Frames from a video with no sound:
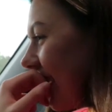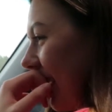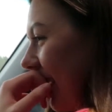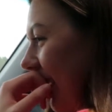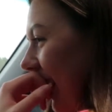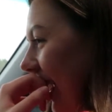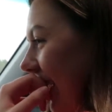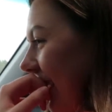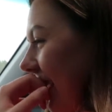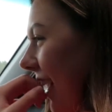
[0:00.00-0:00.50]

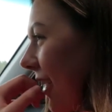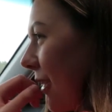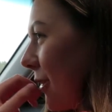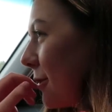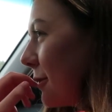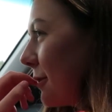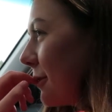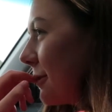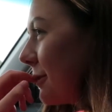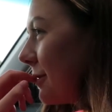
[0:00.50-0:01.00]
I
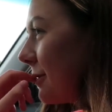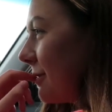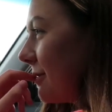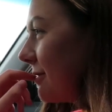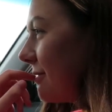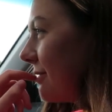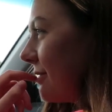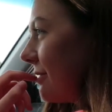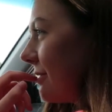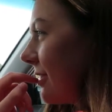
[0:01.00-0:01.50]
know.
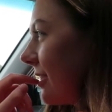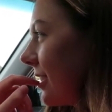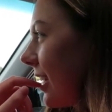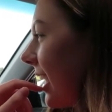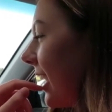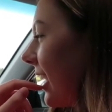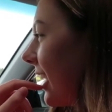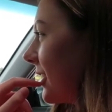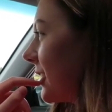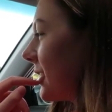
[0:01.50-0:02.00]

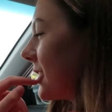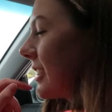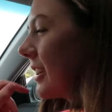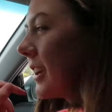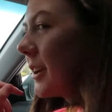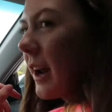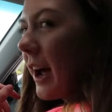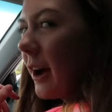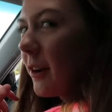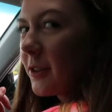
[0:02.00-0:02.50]
I
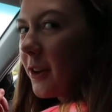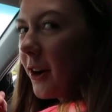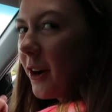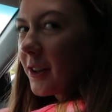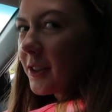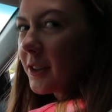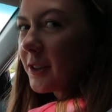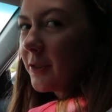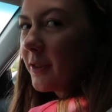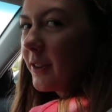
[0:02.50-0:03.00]
understand how
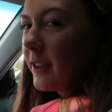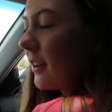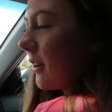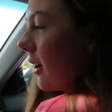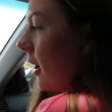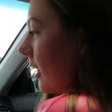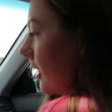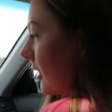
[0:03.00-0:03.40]
dogs feel.